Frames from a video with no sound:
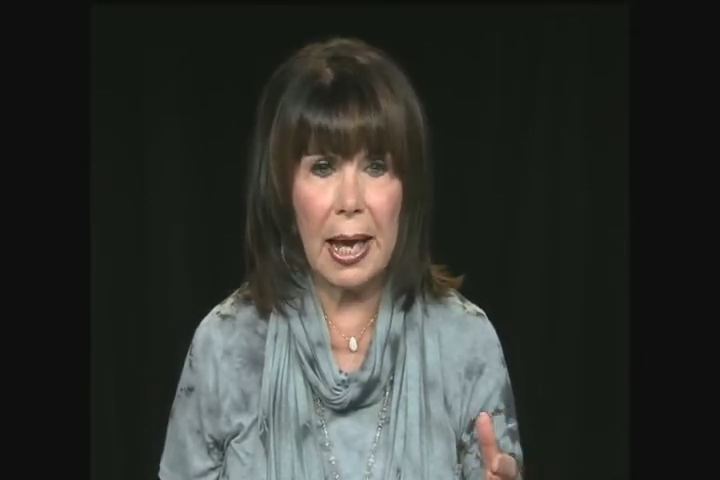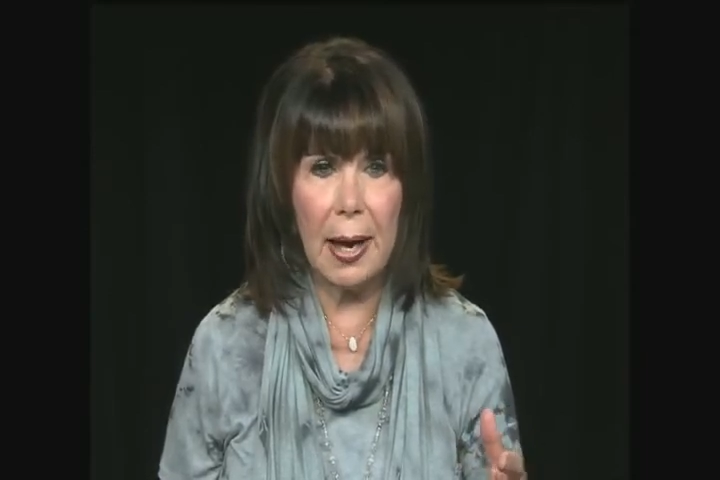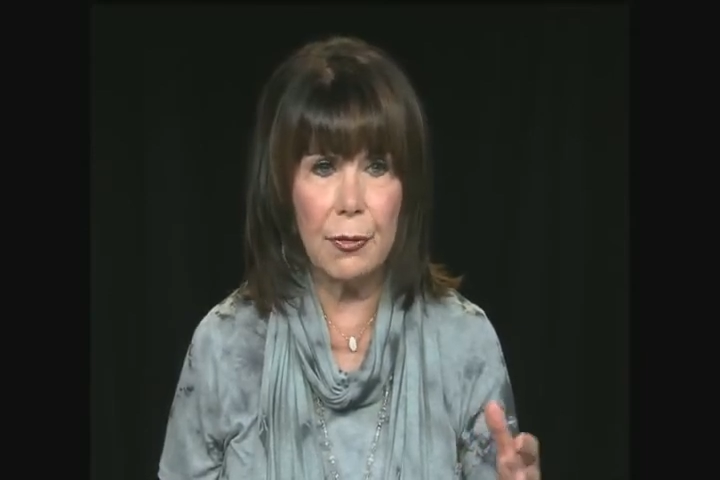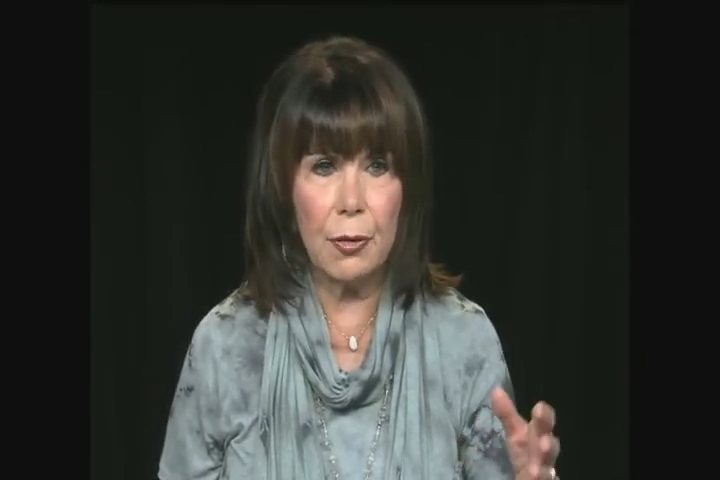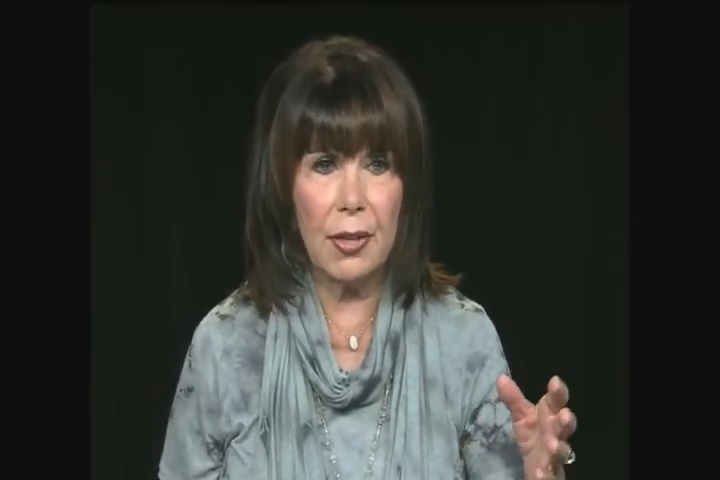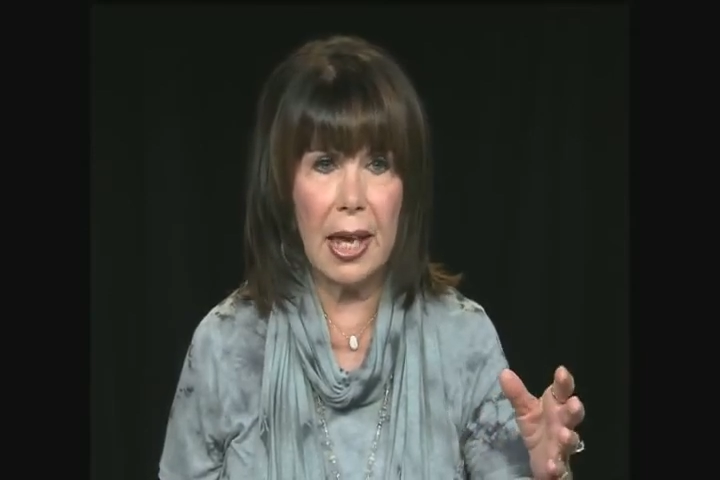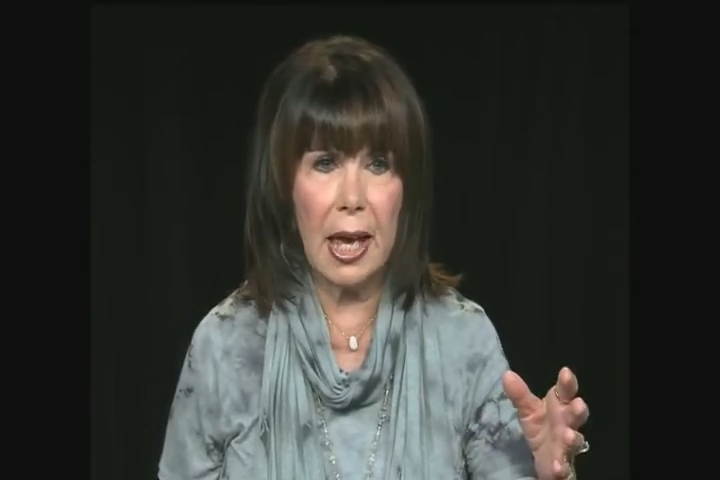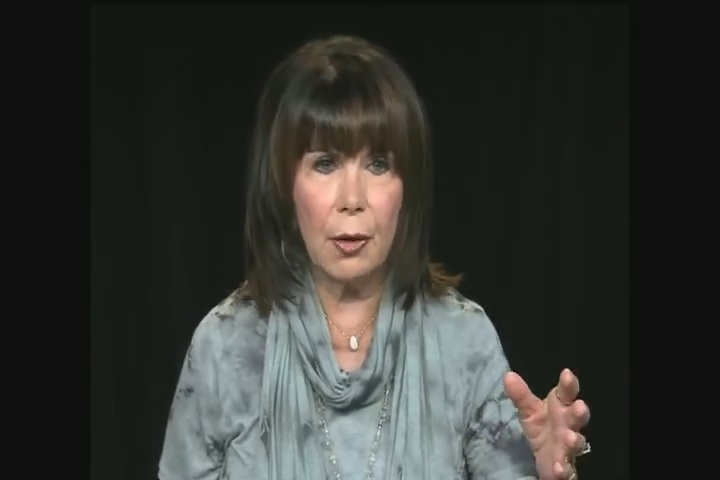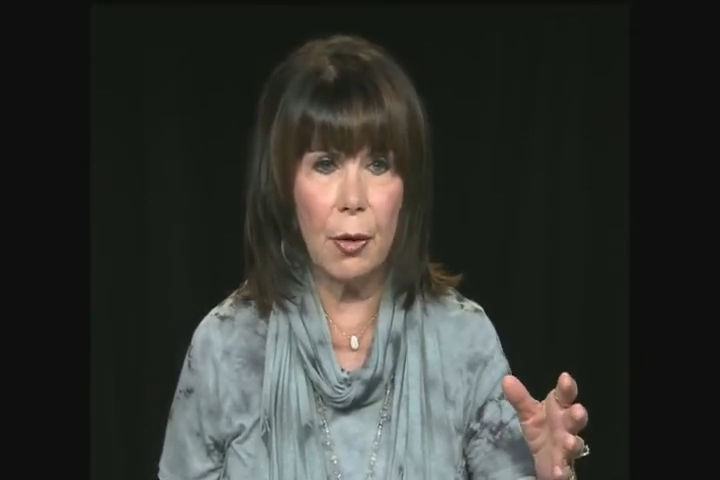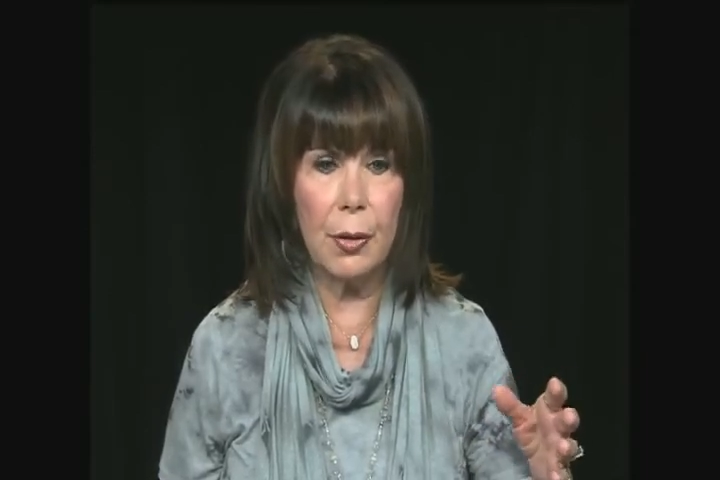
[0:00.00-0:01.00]
after they
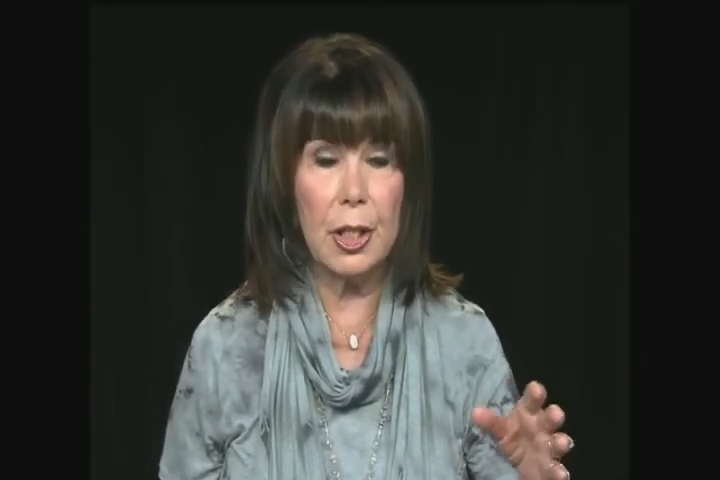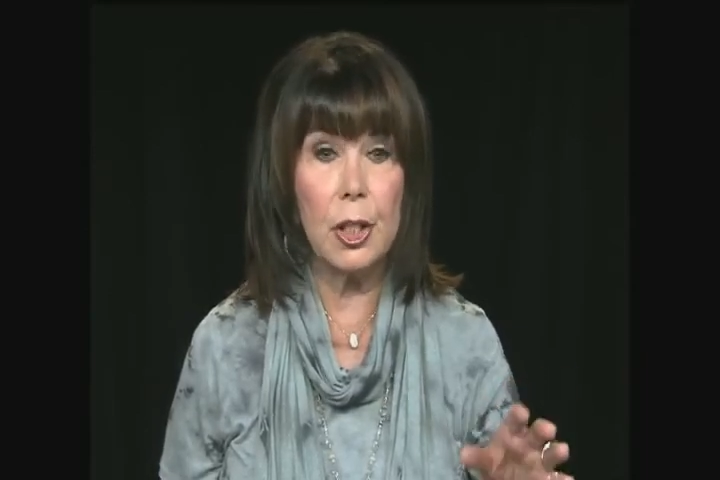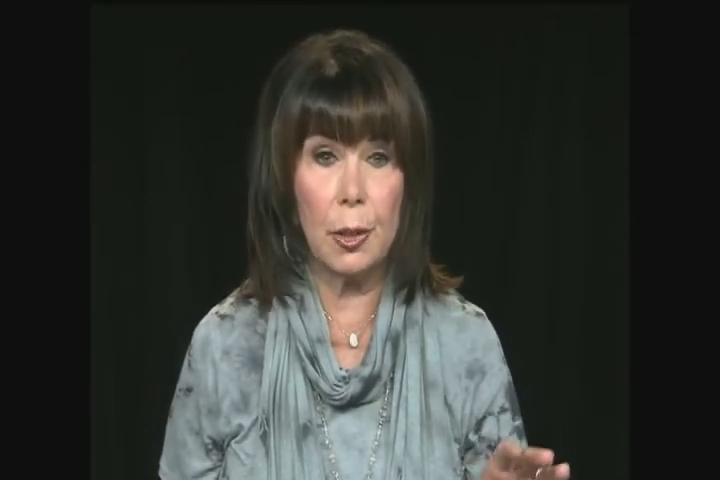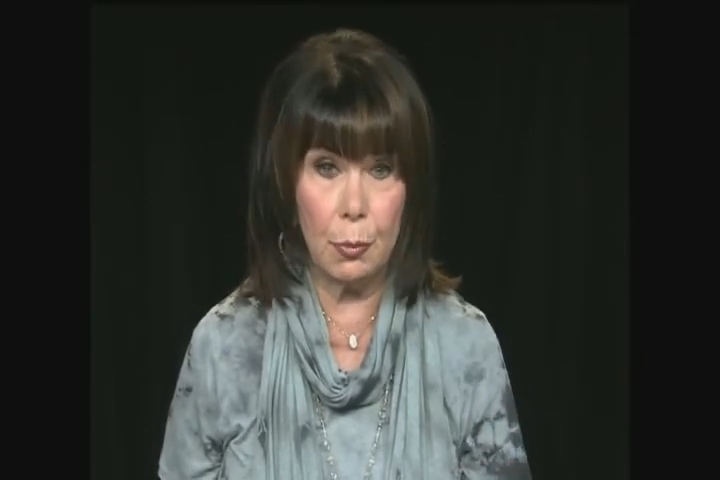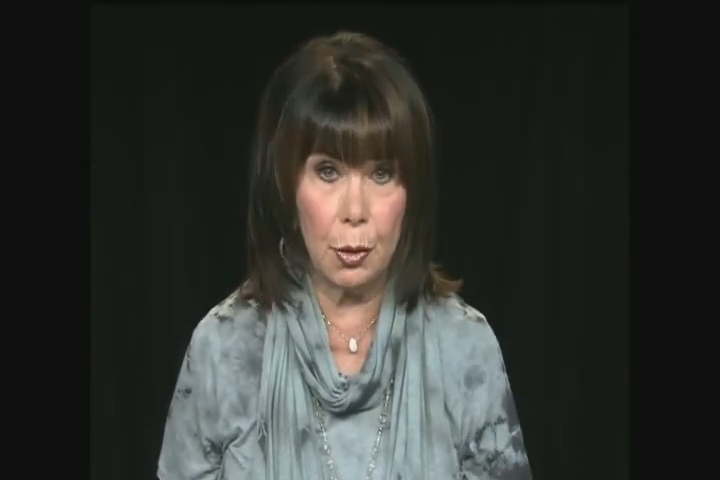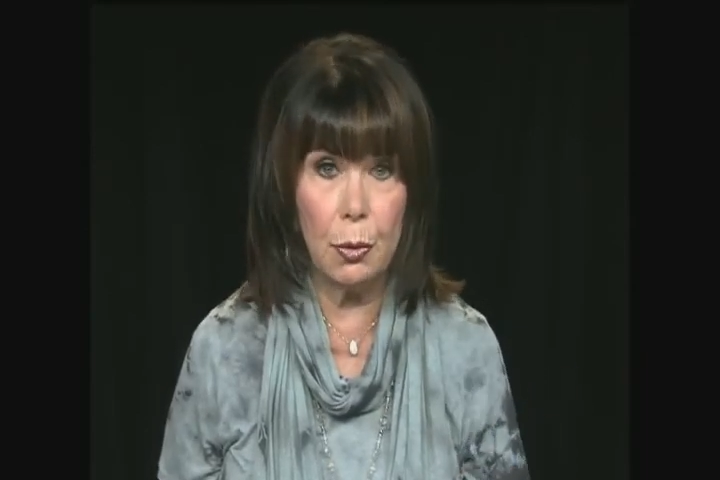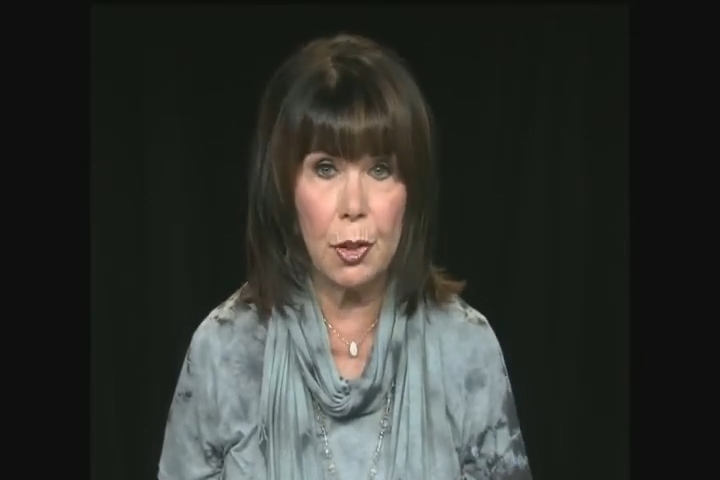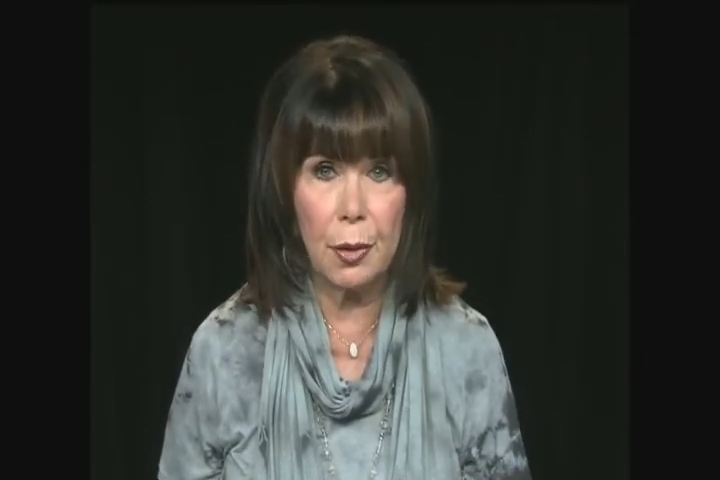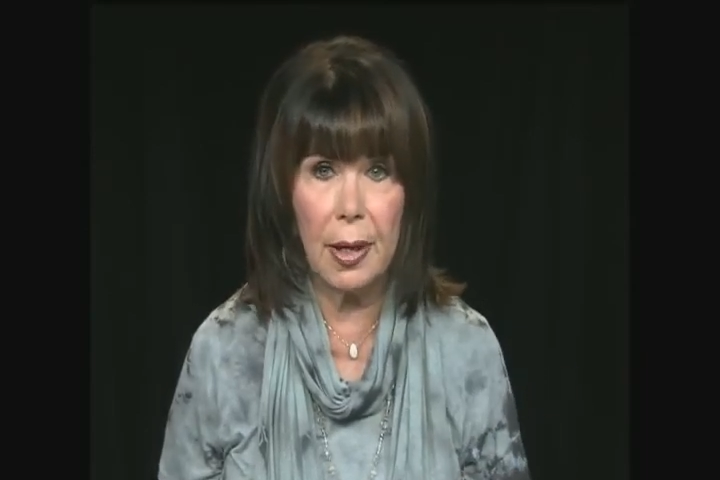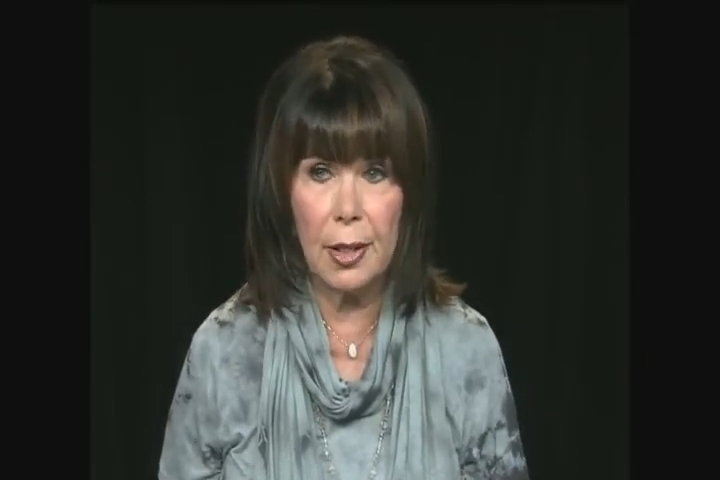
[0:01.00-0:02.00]
had already subdued
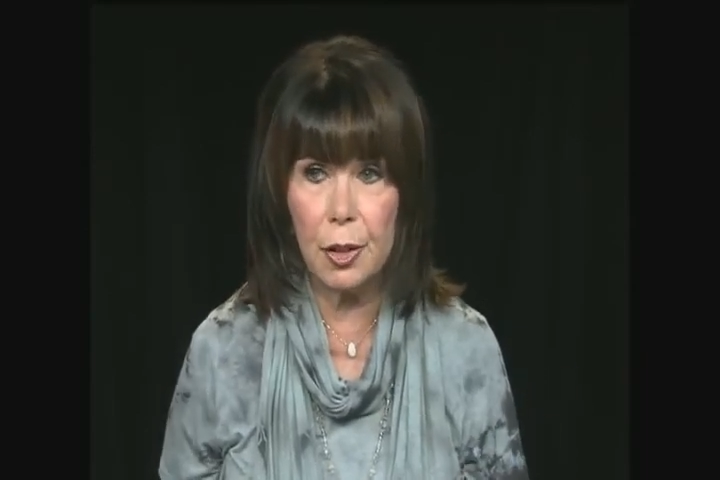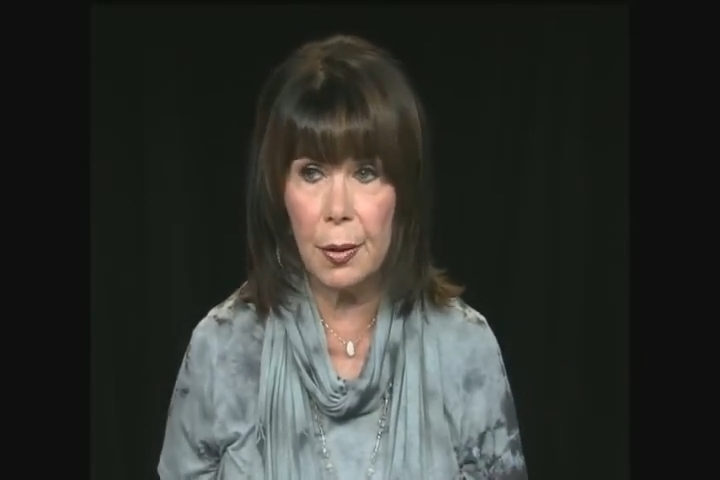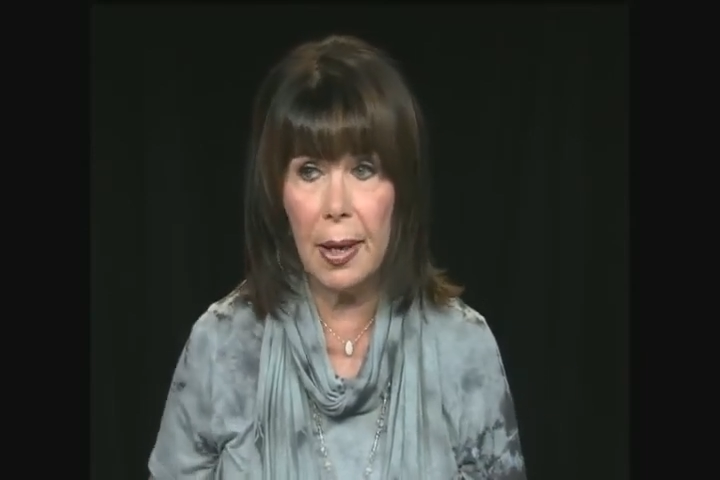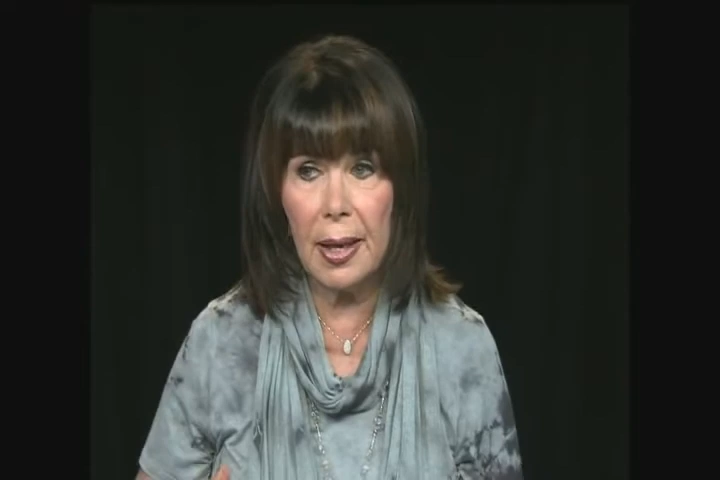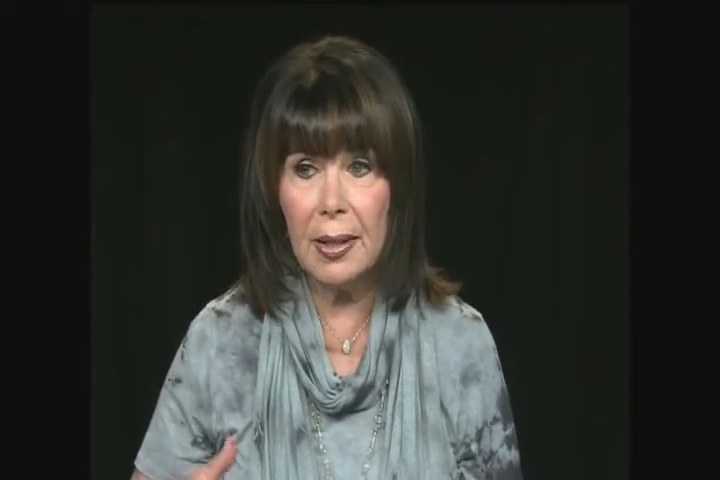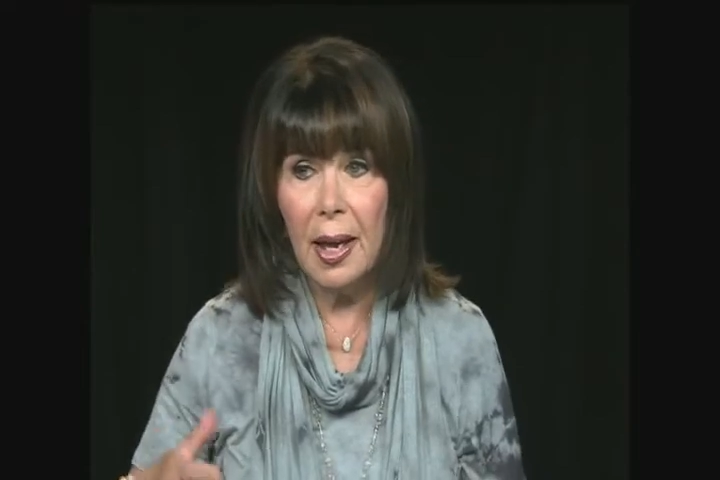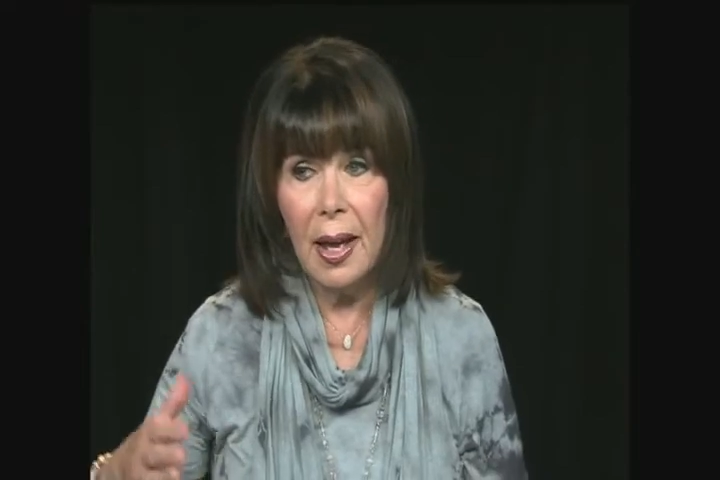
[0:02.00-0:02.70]
Sirhan,